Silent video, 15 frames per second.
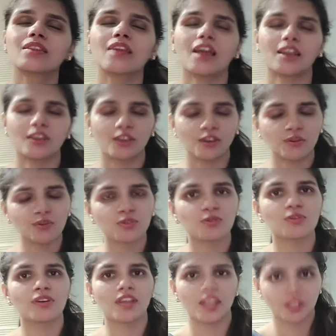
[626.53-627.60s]
Thank you
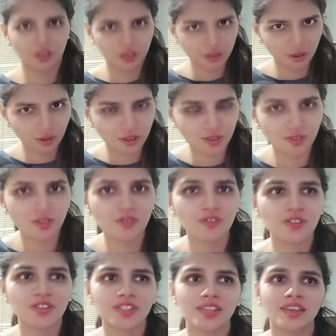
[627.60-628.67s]
to the haters also
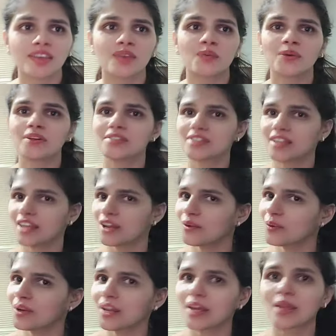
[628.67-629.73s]
for saying words that I
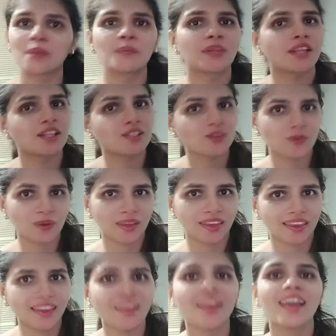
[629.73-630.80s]
don't like, but that's
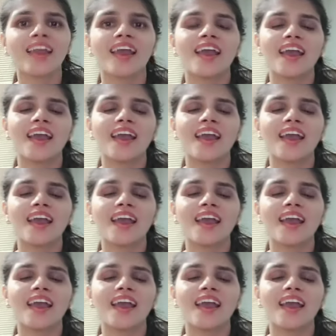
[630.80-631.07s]
okay.